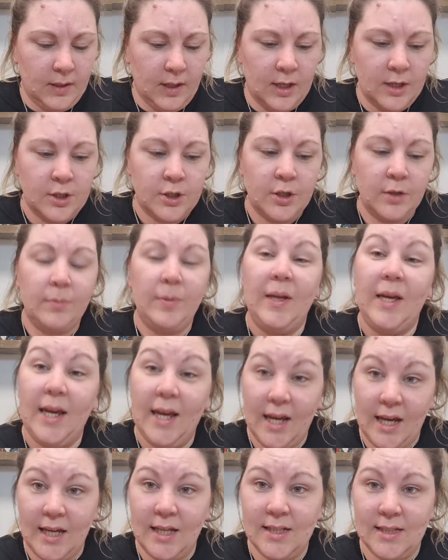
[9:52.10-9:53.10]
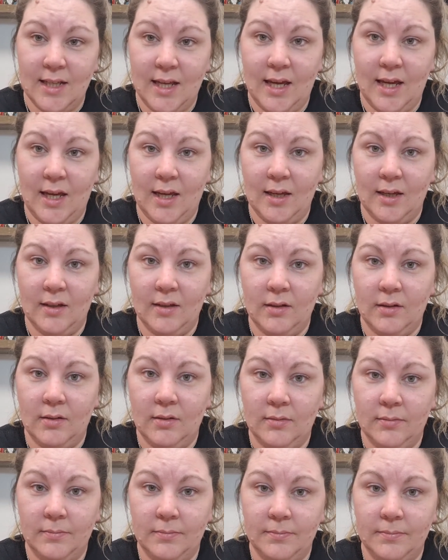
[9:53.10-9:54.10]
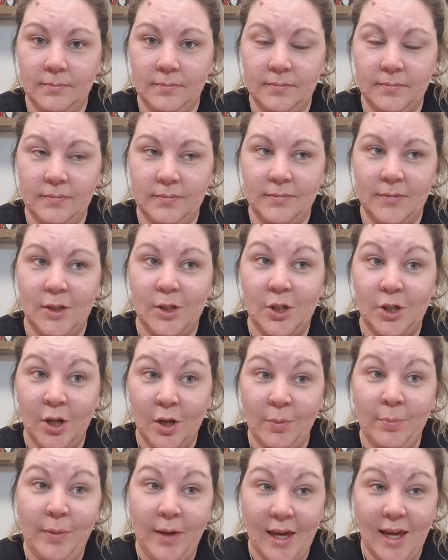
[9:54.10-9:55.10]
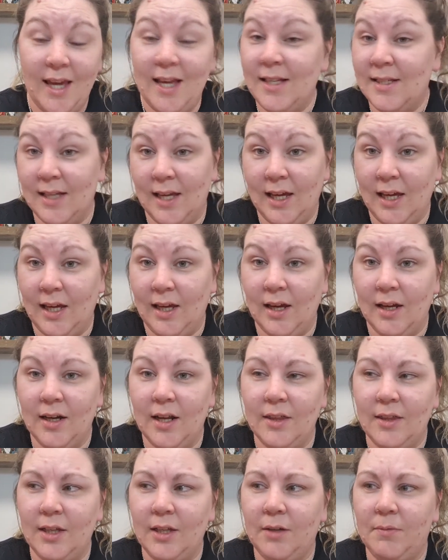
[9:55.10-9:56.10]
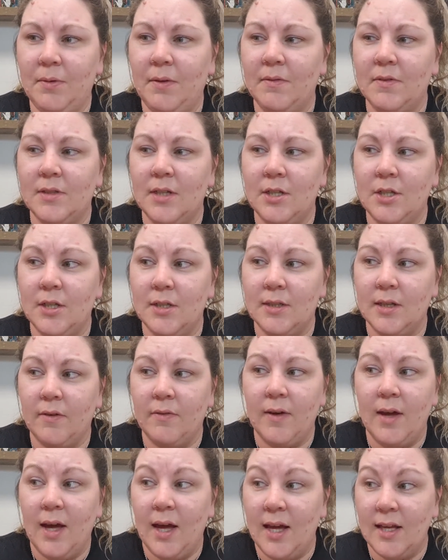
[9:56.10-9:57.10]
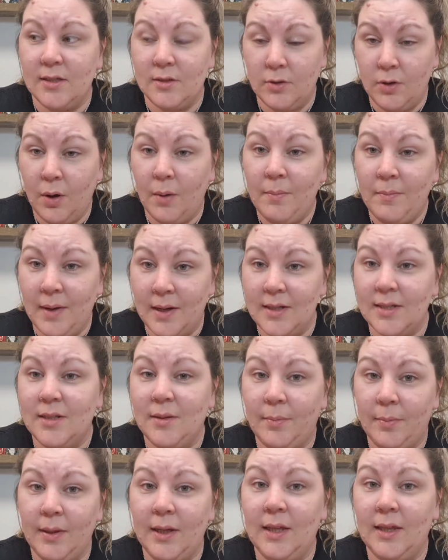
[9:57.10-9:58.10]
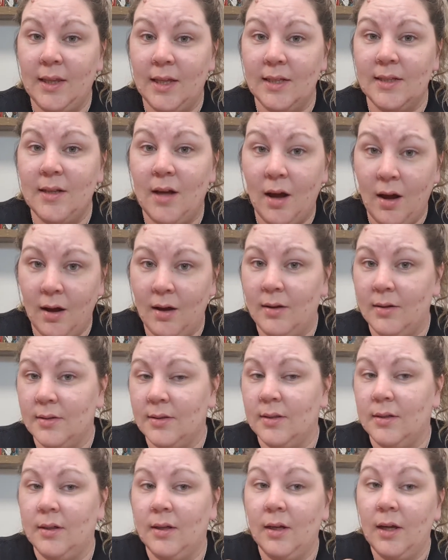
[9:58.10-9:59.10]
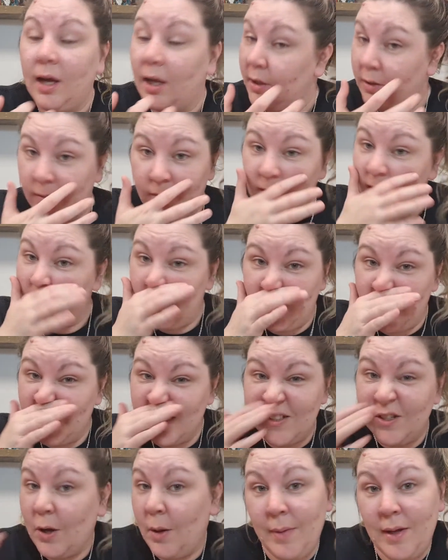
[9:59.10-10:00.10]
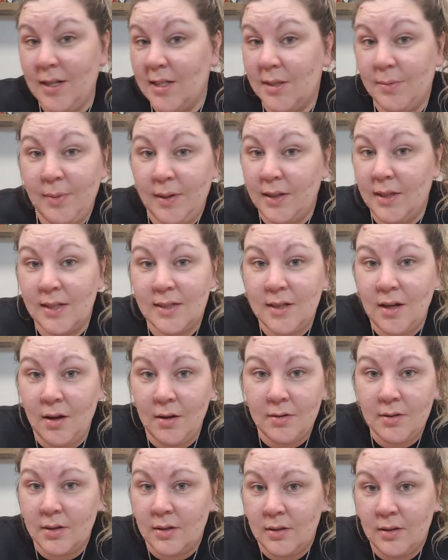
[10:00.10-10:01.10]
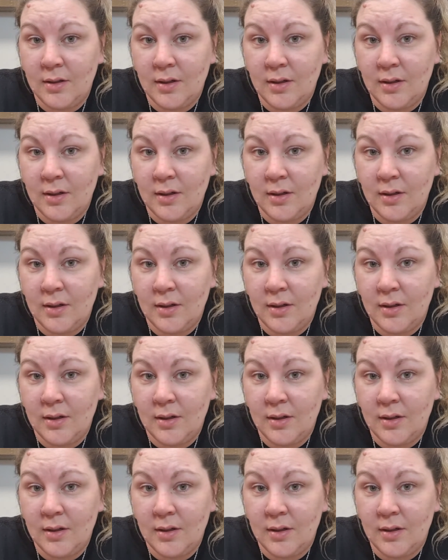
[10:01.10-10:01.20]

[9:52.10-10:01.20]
It should be easy. It should be easy. And I think you've even said to yourself, it's not meant to be this hard. And you're right, it's not meant to be this hard.